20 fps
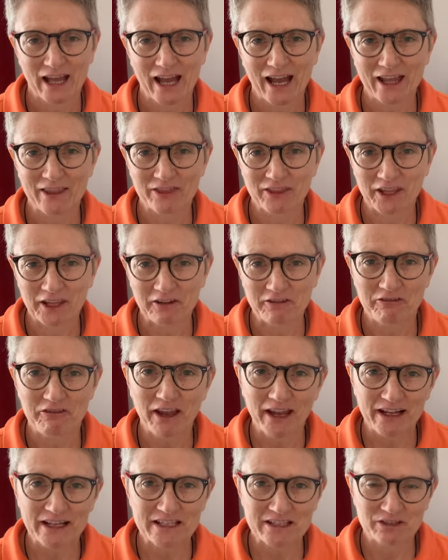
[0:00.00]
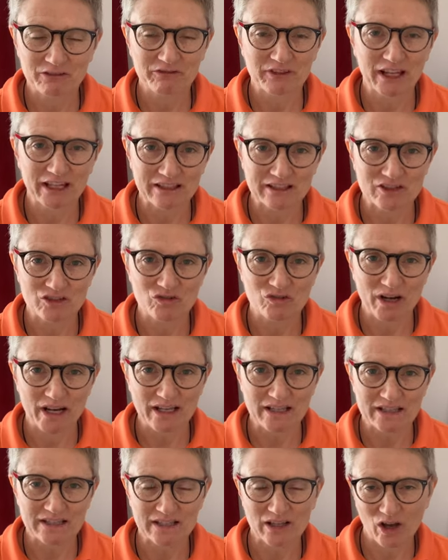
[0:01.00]
And the effects of that
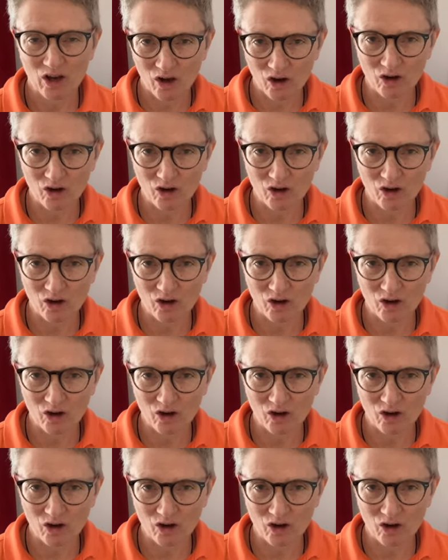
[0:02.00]
stress